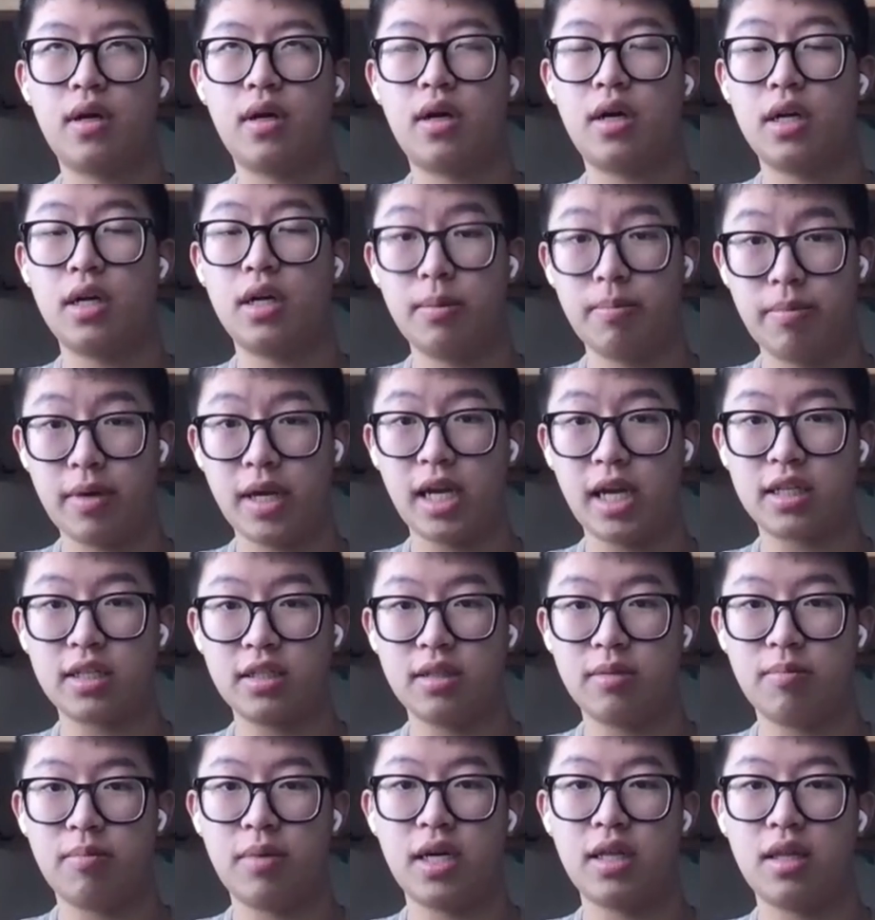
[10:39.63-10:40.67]
are
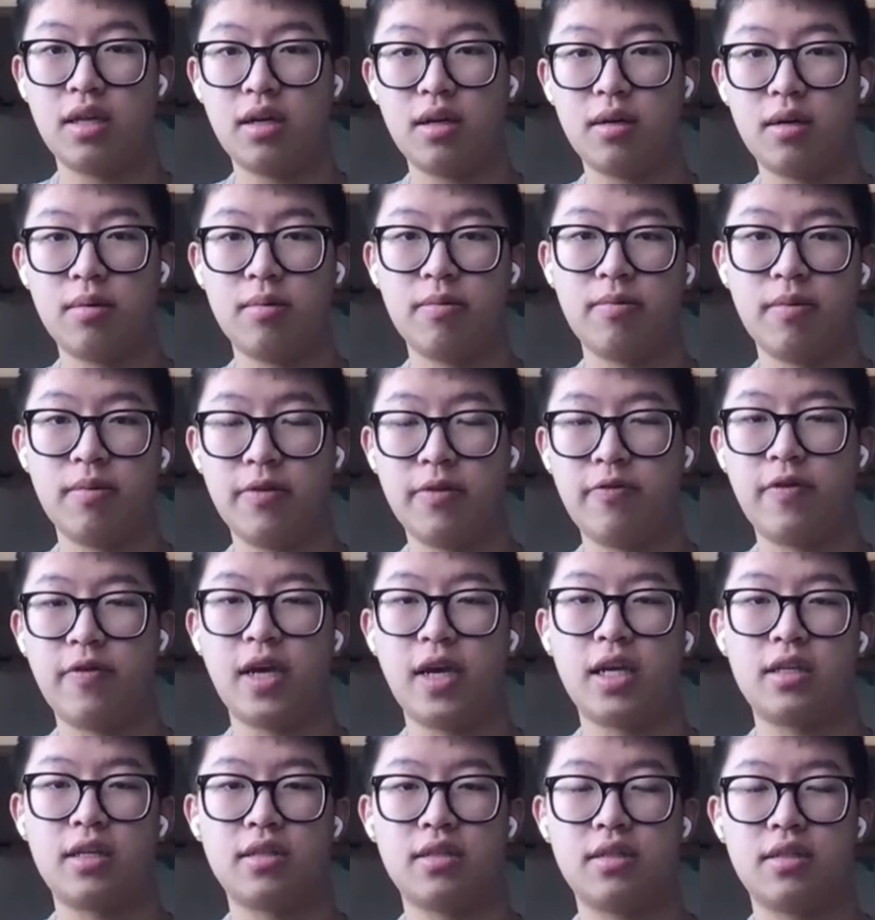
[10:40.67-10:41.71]
impacted by their
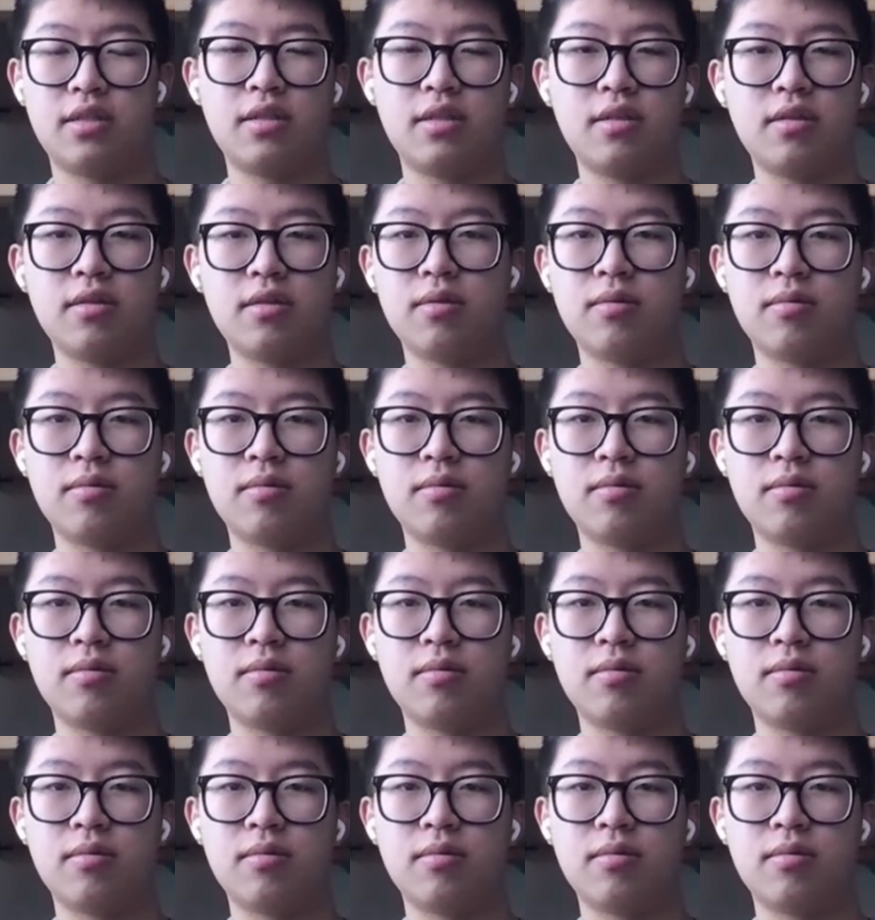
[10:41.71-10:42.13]
effects.